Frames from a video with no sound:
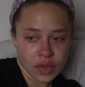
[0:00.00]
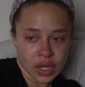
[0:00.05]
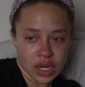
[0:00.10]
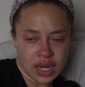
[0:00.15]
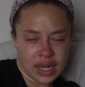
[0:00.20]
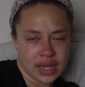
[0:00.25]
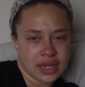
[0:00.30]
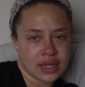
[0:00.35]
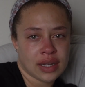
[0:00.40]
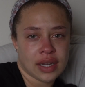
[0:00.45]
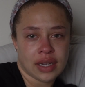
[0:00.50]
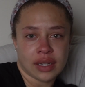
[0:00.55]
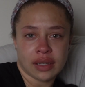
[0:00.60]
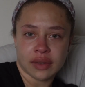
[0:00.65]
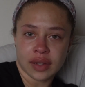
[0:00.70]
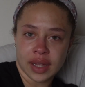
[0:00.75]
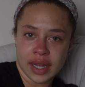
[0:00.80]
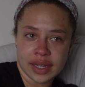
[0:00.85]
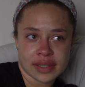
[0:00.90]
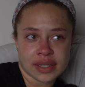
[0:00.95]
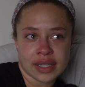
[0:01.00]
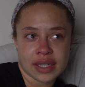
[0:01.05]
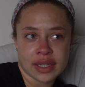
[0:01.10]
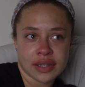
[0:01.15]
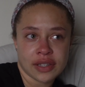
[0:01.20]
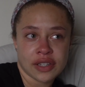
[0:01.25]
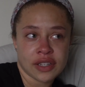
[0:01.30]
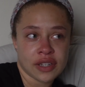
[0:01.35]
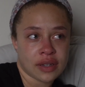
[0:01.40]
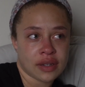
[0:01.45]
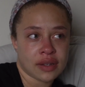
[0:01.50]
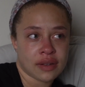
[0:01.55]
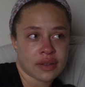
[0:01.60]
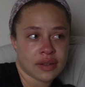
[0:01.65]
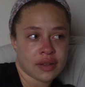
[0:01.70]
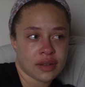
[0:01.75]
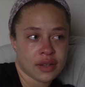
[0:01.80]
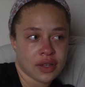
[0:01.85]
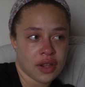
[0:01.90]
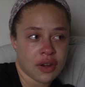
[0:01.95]
I neglected to,
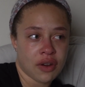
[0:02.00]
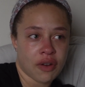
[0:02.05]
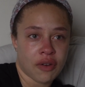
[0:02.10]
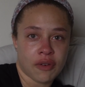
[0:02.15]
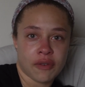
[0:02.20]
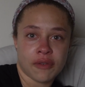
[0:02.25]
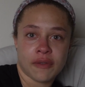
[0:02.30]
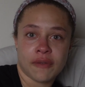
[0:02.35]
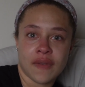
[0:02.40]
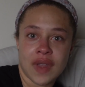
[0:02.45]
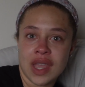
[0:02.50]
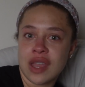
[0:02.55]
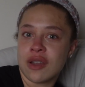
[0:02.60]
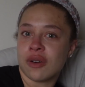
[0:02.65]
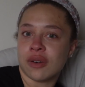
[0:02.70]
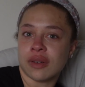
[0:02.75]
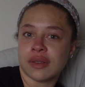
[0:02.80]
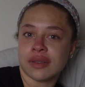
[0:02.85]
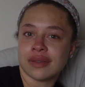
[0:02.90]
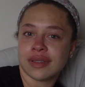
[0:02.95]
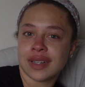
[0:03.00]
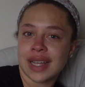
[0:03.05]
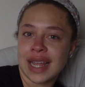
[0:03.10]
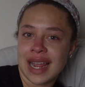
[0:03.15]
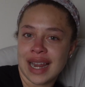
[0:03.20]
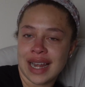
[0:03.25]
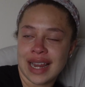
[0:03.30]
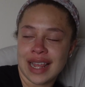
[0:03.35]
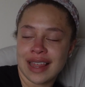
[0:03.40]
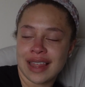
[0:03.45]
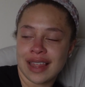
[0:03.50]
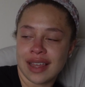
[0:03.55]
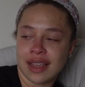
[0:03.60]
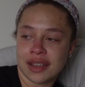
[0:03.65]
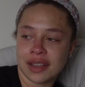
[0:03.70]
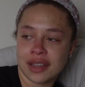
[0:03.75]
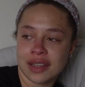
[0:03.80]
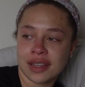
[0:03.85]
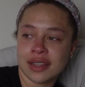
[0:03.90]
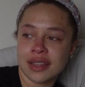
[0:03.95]
feel
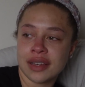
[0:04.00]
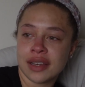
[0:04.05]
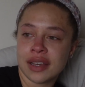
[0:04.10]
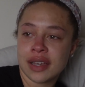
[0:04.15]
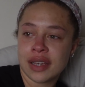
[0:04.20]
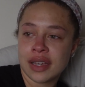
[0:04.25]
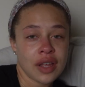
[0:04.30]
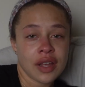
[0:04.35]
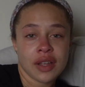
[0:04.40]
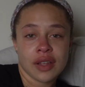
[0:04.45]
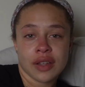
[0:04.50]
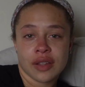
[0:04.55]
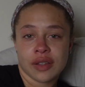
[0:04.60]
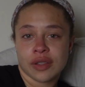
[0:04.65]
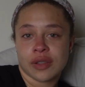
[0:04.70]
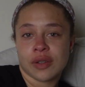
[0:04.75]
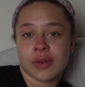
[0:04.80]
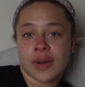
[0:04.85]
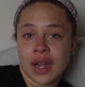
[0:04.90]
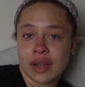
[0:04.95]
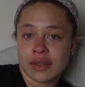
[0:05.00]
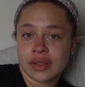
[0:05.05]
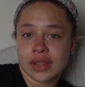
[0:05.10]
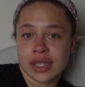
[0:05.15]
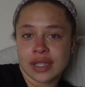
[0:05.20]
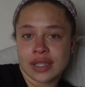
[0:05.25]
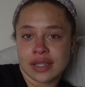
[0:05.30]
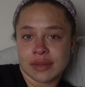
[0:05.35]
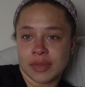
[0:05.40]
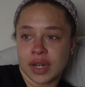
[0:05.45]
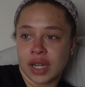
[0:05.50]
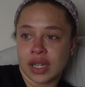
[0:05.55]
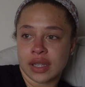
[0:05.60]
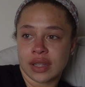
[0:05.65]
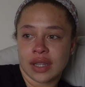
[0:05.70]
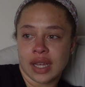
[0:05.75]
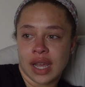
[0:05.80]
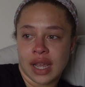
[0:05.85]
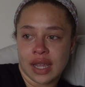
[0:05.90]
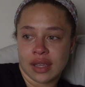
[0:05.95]
anything. Throughout this
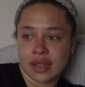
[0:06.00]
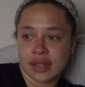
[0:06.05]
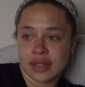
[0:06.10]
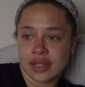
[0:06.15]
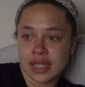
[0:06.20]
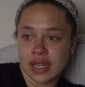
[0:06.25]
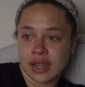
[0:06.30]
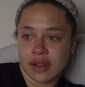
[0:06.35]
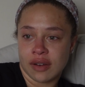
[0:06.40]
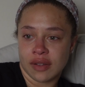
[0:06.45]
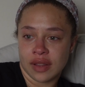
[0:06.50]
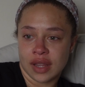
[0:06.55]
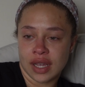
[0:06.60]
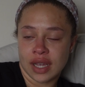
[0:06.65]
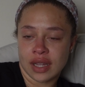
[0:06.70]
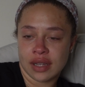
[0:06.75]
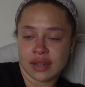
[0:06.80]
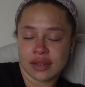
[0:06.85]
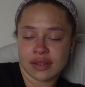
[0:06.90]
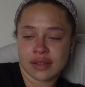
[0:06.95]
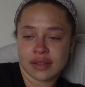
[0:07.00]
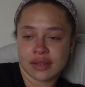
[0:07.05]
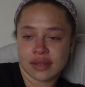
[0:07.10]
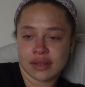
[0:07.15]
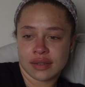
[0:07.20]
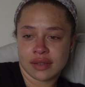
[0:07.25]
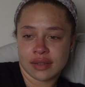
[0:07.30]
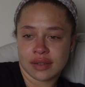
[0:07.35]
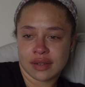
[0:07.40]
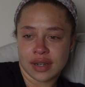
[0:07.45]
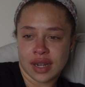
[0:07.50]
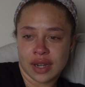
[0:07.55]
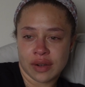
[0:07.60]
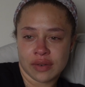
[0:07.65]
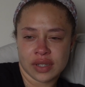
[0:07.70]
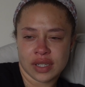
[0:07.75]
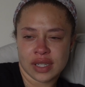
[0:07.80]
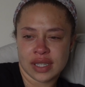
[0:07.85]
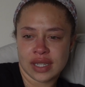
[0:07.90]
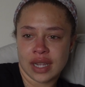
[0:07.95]
month, I could tell that I
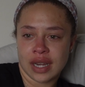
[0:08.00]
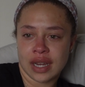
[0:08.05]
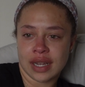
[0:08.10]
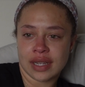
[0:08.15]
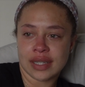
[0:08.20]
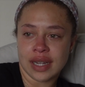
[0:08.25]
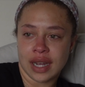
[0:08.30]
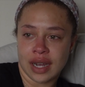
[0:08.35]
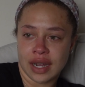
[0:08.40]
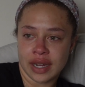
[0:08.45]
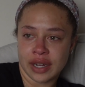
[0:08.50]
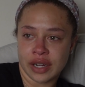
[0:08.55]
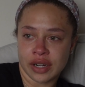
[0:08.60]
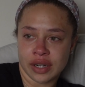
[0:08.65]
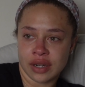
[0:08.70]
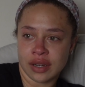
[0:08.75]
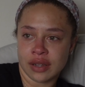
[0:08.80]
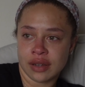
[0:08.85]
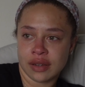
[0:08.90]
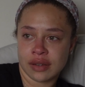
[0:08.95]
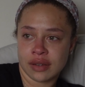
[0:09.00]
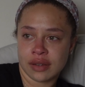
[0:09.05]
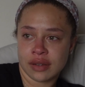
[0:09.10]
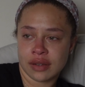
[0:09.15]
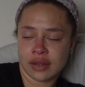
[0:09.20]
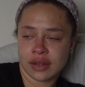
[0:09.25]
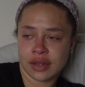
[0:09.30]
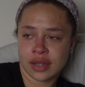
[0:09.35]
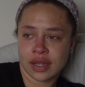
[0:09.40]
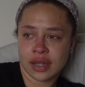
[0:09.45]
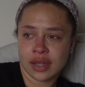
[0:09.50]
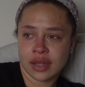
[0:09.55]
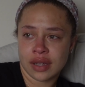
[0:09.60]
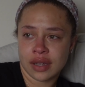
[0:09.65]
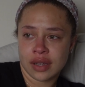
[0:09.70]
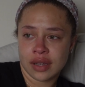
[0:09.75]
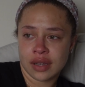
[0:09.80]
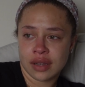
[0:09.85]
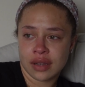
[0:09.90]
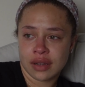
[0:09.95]
was just getting tired,
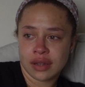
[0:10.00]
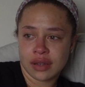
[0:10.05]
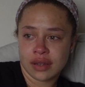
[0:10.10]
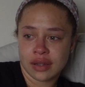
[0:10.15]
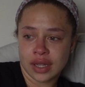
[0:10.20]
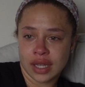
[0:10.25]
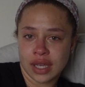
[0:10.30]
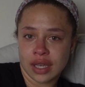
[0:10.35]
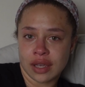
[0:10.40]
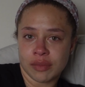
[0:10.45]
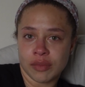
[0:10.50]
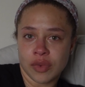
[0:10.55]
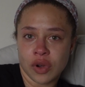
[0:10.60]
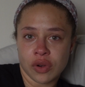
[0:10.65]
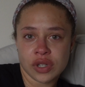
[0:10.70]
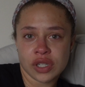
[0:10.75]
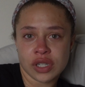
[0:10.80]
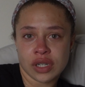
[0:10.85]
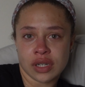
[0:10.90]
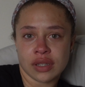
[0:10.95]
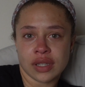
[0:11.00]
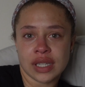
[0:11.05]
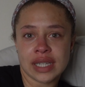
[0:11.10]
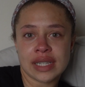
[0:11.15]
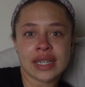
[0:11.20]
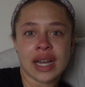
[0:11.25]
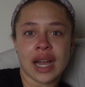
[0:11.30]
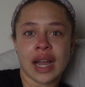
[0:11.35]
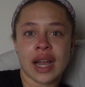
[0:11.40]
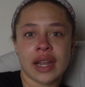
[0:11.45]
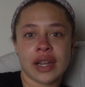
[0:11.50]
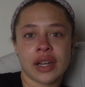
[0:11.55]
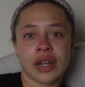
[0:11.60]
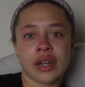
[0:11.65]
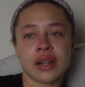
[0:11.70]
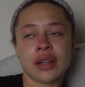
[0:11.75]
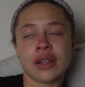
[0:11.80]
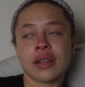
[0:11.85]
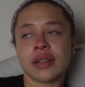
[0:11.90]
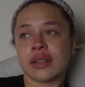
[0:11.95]
like emotionally tired.
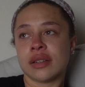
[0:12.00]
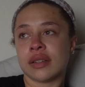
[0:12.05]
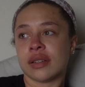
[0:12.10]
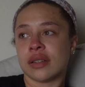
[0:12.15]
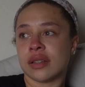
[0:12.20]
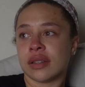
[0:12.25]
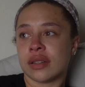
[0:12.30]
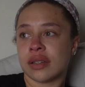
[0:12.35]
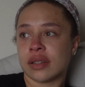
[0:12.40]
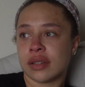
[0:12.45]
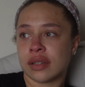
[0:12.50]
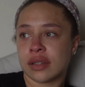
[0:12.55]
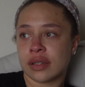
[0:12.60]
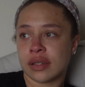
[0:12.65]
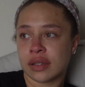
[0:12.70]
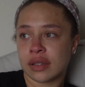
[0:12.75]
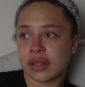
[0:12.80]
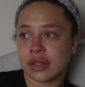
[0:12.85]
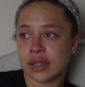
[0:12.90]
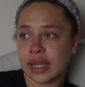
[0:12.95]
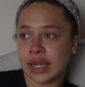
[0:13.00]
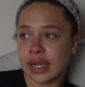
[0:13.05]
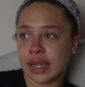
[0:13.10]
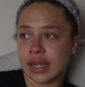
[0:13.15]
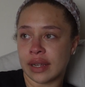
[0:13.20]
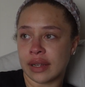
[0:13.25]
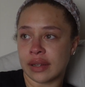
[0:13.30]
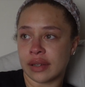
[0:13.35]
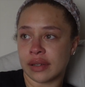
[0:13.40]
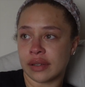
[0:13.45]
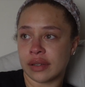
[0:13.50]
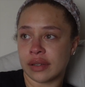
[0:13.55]
And